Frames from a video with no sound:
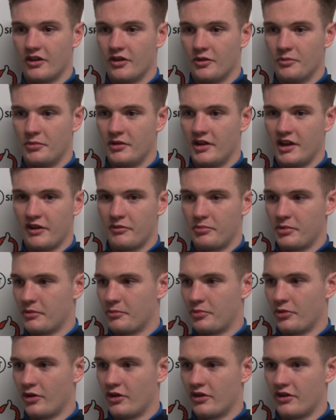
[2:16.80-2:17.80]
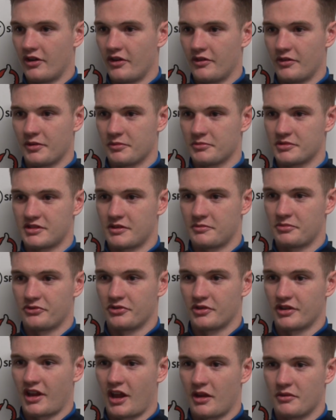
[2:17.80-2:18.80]
Unbelievably important. I mean, we said
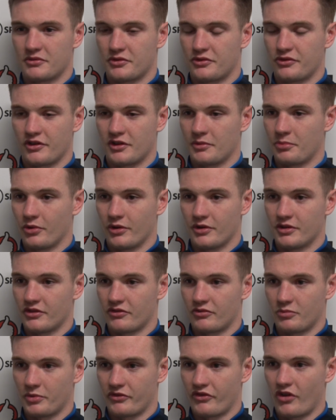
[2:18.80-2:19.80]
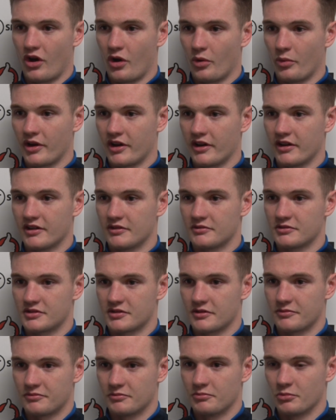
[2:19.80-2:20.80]
before the game, just 3 points. We've got to win. It
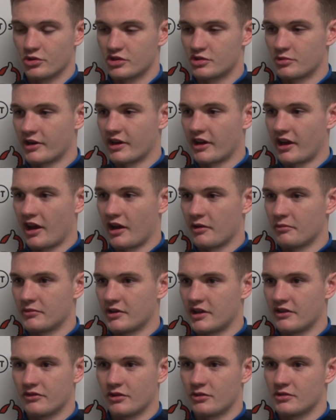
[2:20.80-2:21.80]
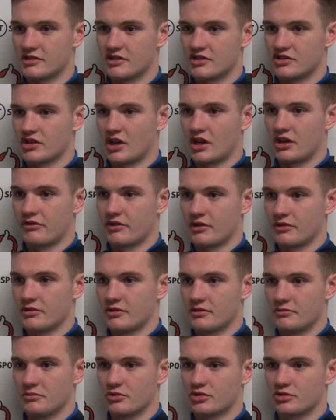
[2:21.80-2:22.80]
was a must-win game. Even though it's in January, it
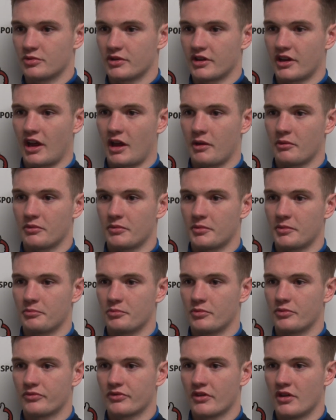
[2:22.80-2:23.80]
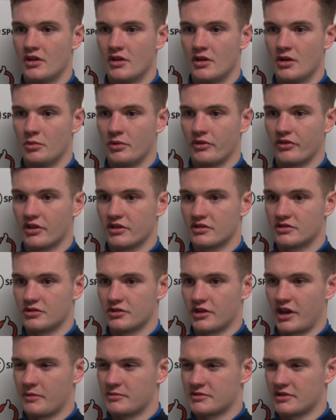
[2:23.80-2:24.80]
was a must-win game. I mean, we've got the
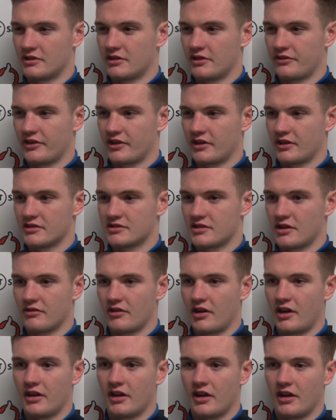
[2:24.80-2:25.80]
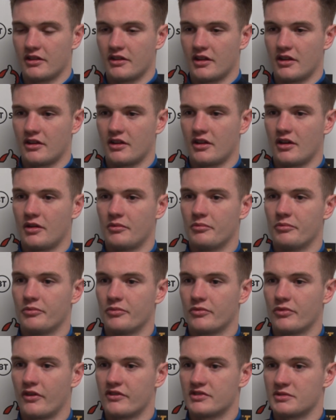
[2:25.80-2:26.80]
two games done, I think. Is that right? And then
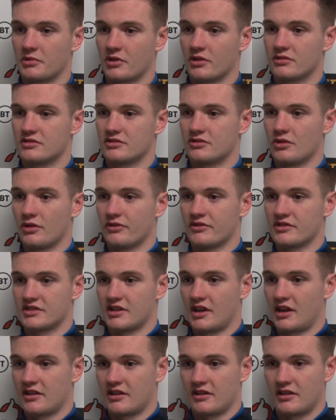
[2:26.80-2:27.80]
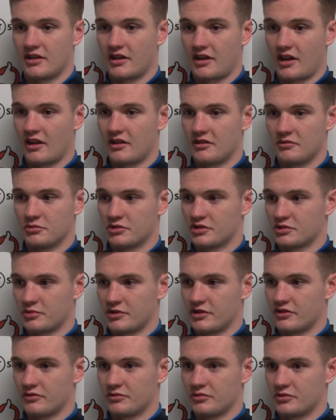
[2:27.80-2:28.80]
obviously we go to Dover on Saturday. And again,
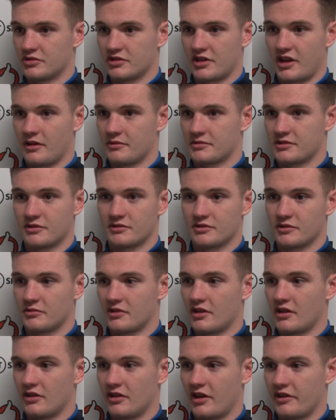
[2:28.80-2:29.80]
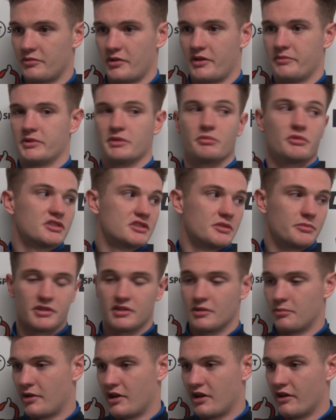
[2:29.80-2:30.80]
must-win to get ourselves up there. Like, everybody wants to be
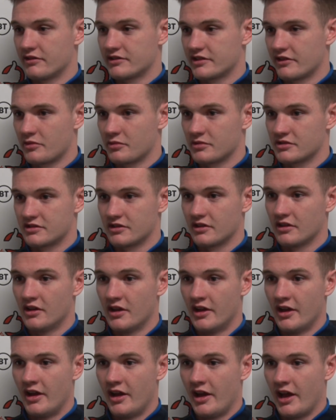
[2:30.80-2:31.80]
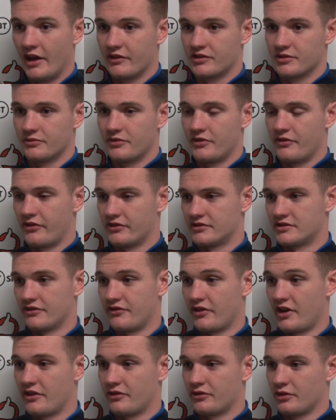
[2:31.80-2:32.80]
in the playoffs. Everyone wants to have something to
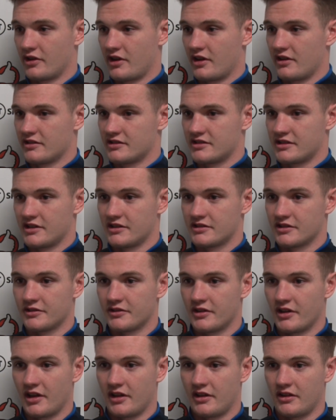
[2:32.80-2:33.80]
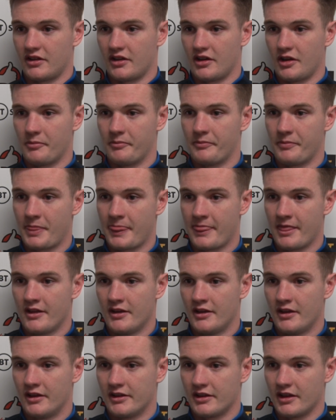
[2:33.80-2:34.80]
fight for at the end of the season. And
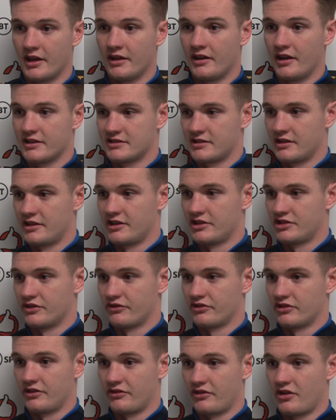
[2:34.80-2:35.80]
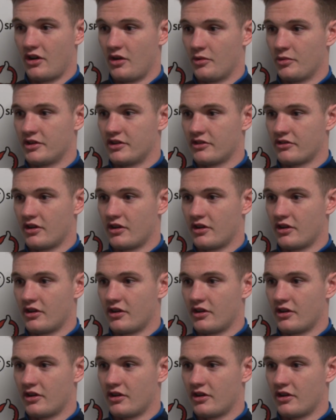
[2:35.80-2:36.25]
yeah, nights like this, you've got to win.